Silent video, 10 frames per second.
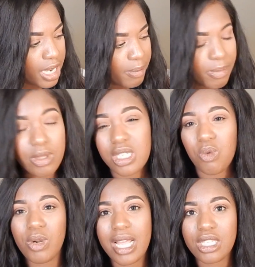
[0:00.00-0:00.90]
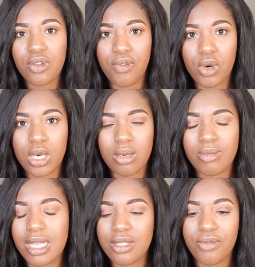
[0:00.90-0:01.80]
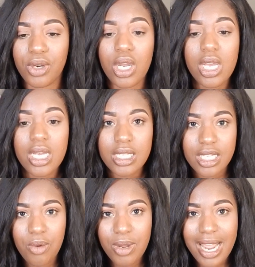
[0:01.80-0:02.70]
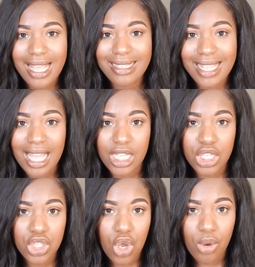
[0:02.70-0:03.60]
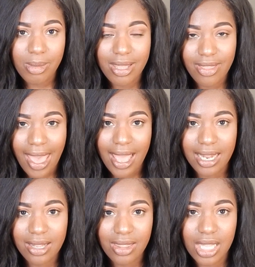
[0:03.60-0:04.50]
and someone at someone at Sally's told me that